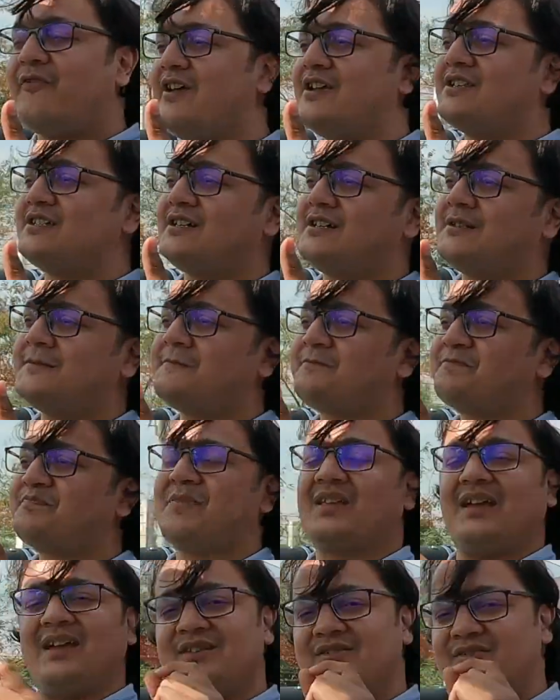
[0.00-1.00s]
feature
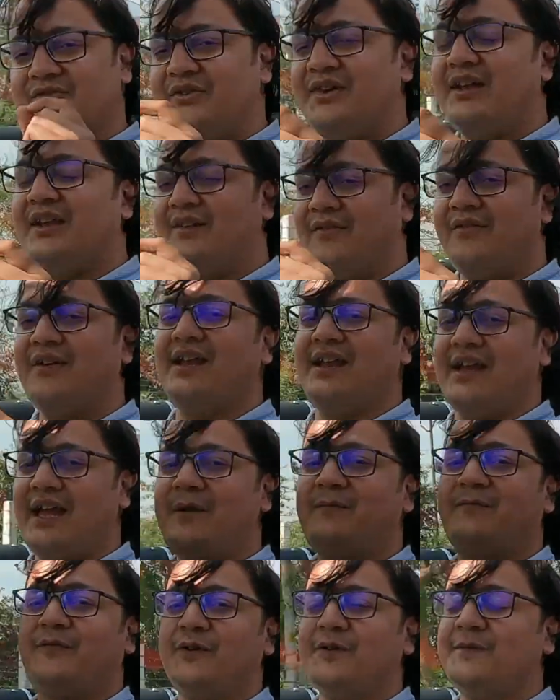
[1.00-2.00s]
is really, really
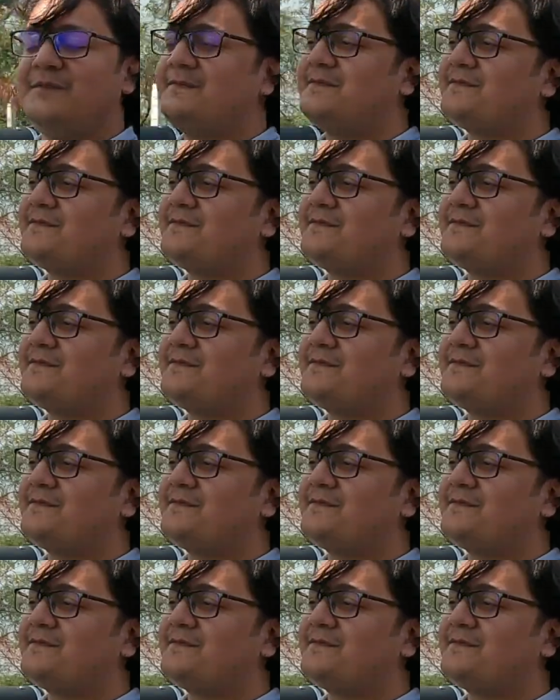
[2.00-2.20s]
helpful.